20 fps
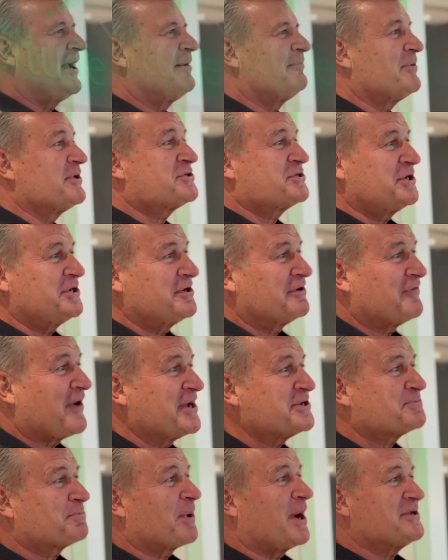am the Senior Vice
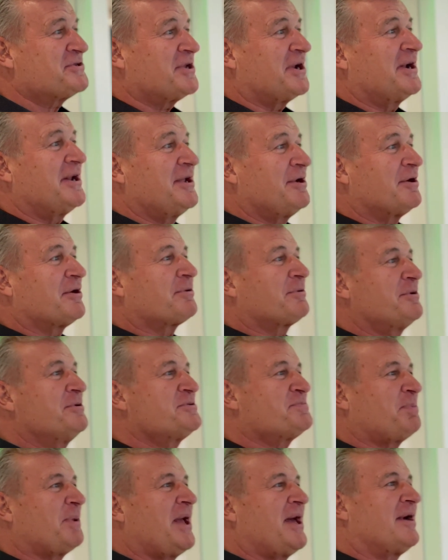President here at Cruise
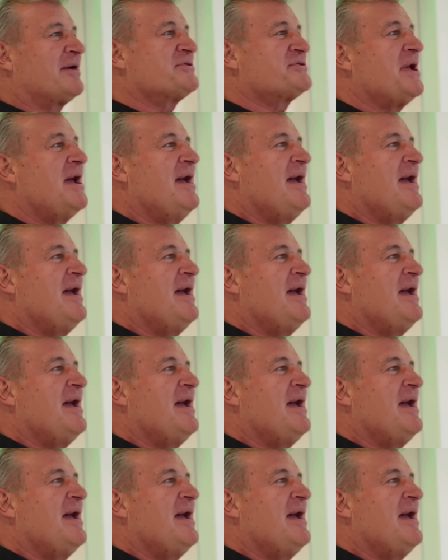Planners.